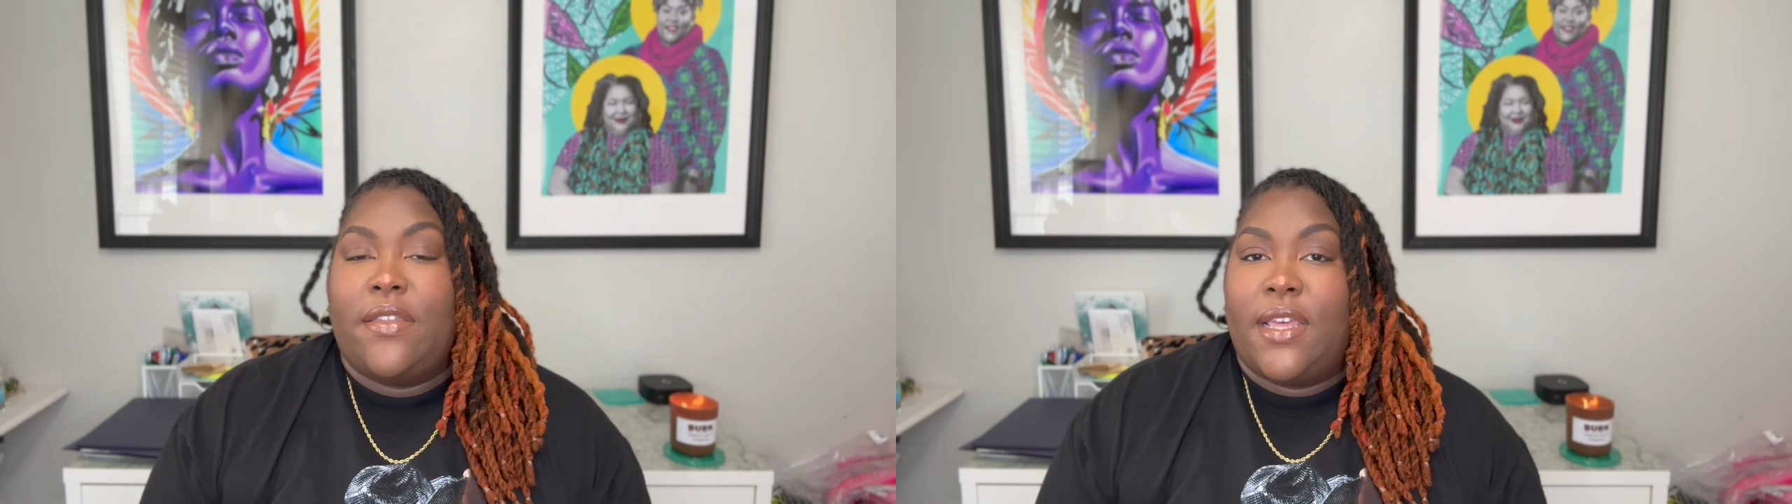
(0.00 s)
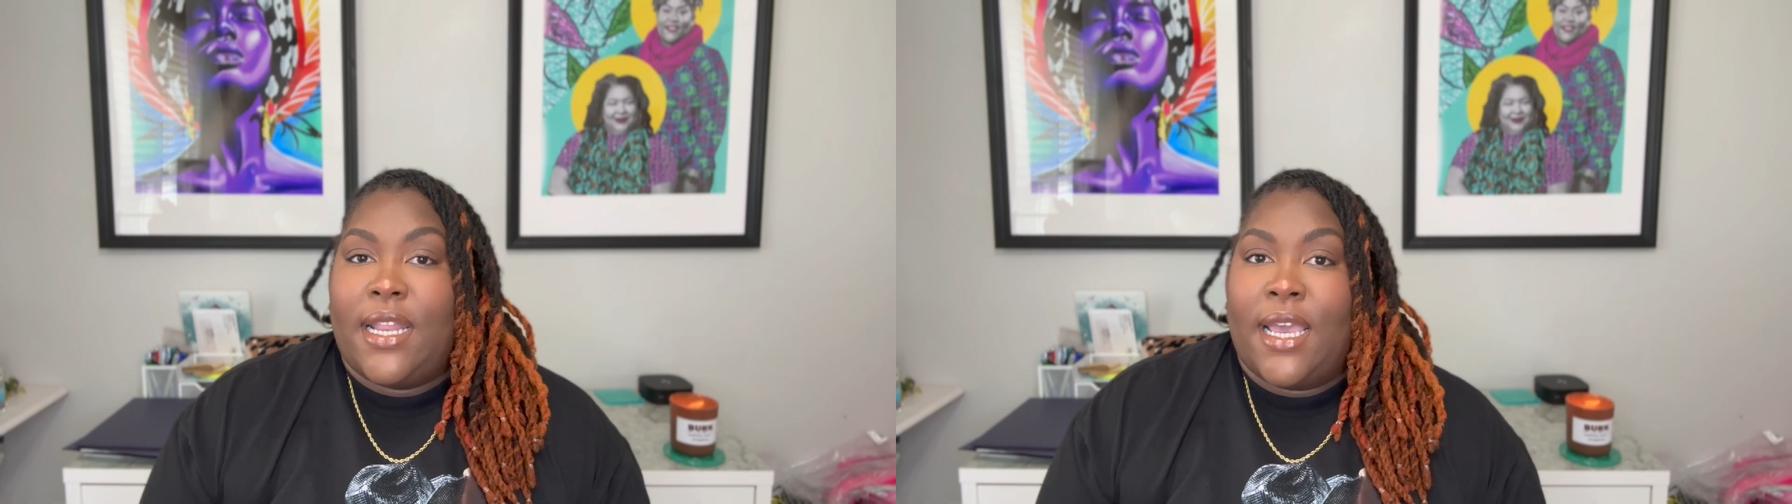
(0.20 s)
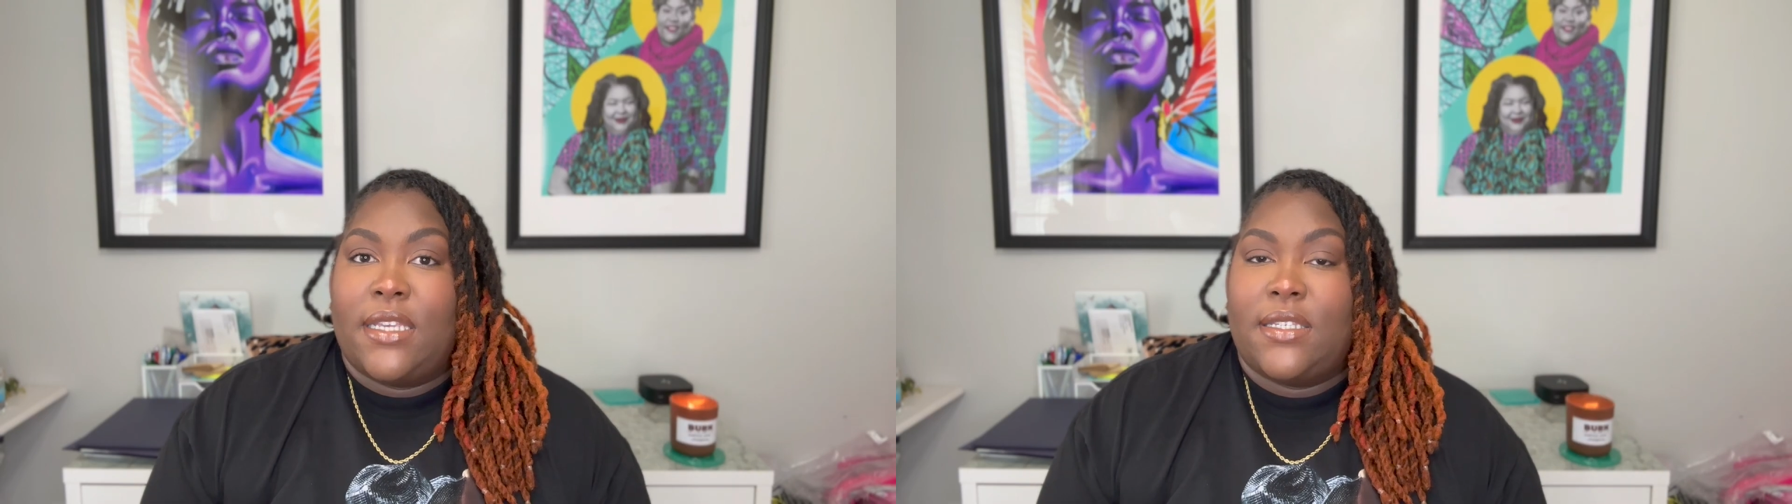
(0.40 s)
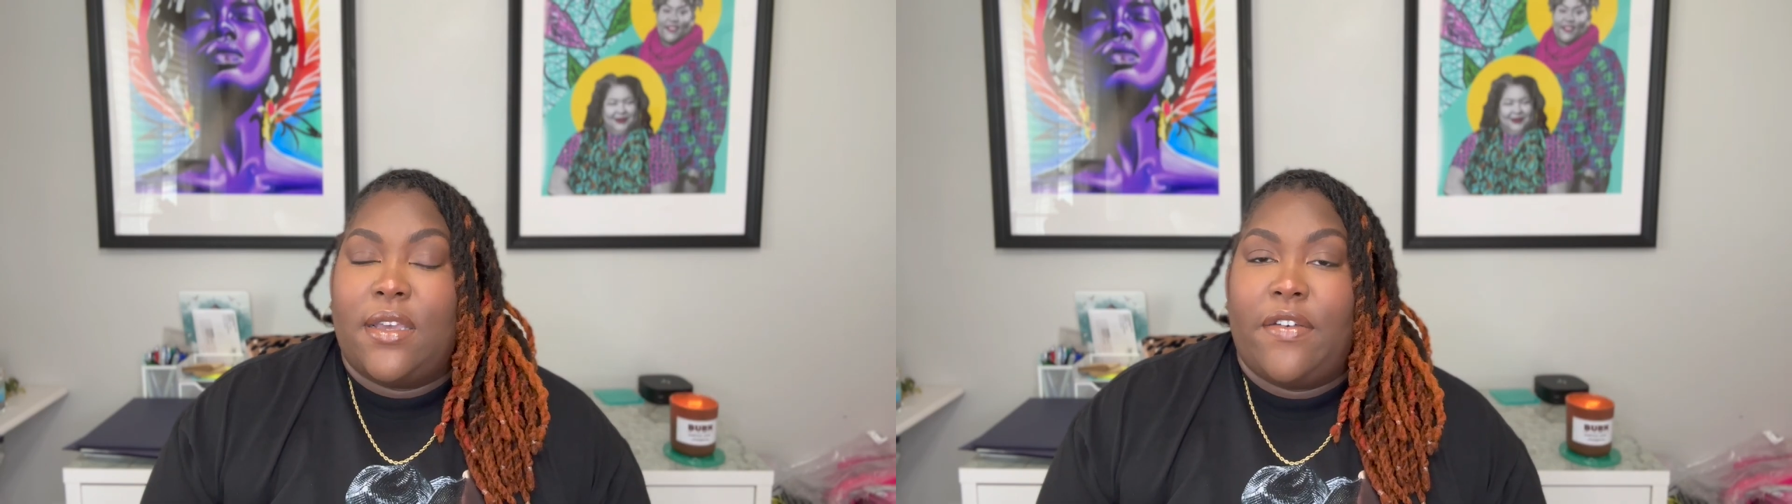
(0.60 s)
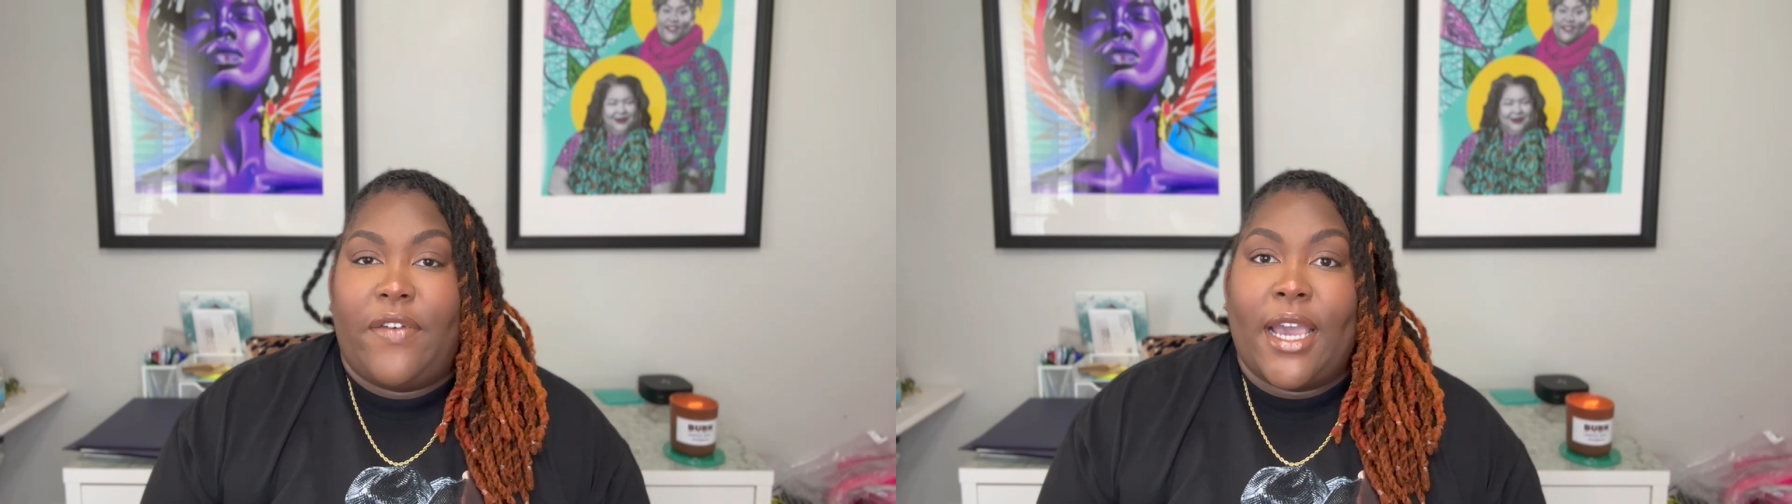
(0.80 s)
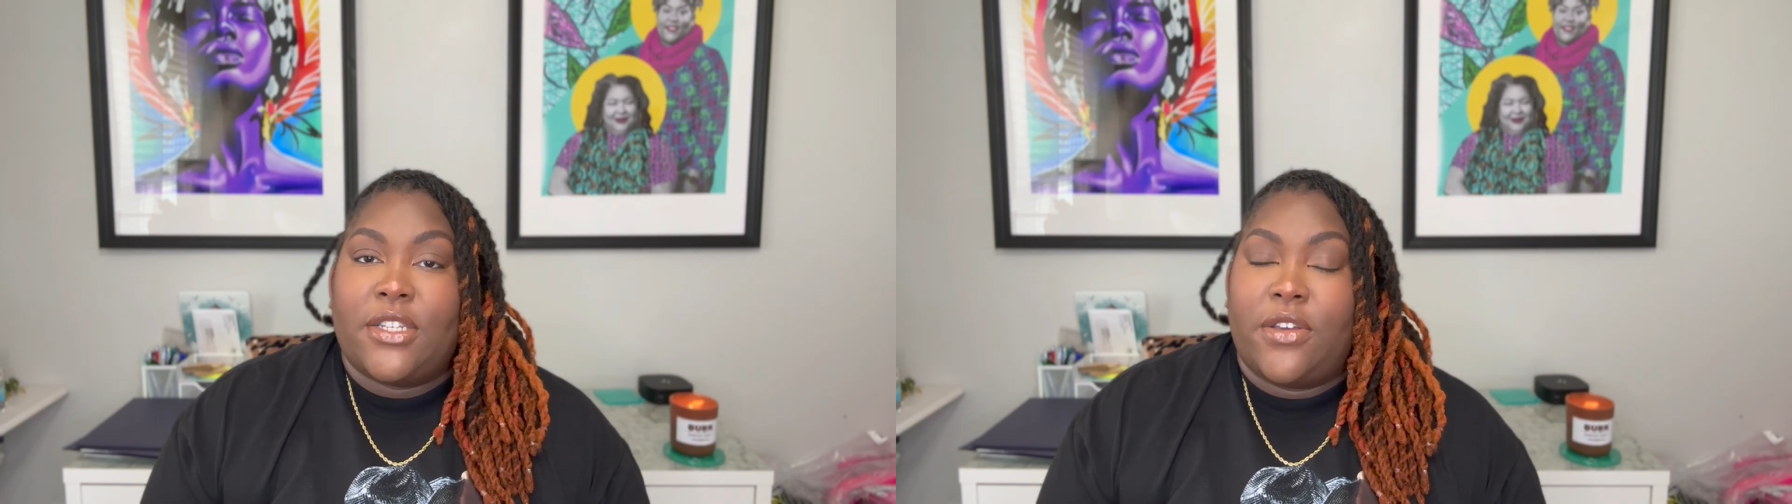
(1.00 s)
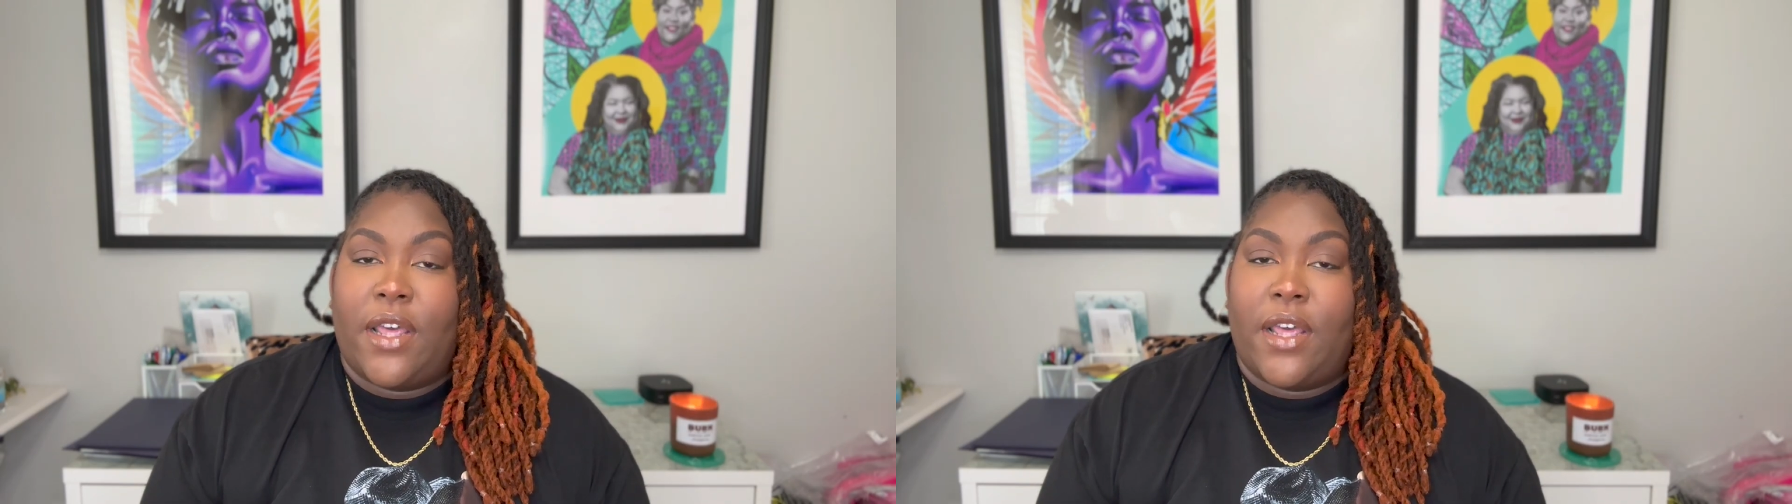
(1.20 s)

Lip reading: the next factor